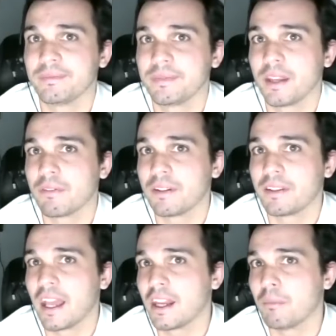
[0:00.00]

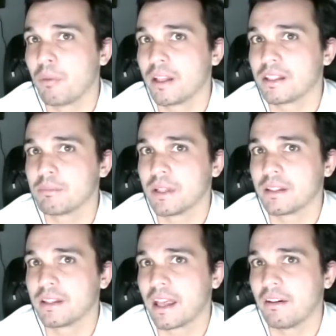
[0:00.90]
different data points,
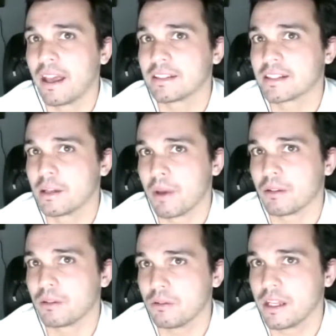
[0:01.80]
but that lasted
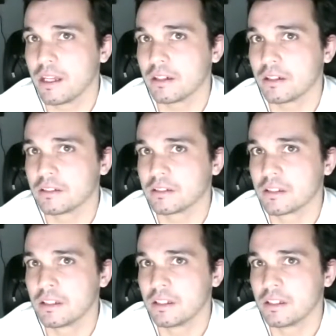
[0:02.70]
about 2 years.